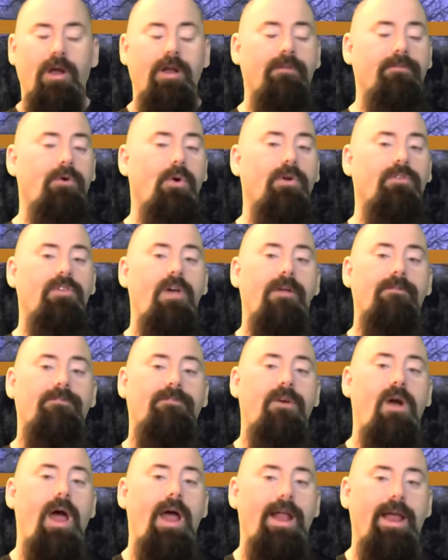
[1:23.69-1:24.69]
And of course, on
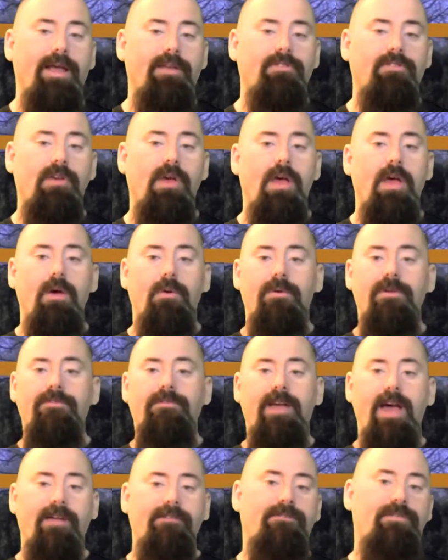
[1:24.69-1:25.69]
Fridays,
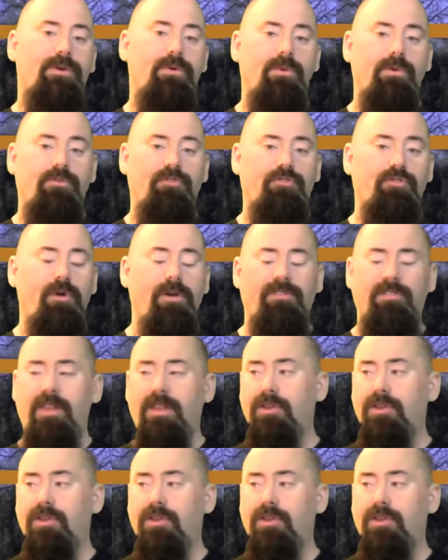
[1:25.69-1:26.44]
we've got Viewer's Choice.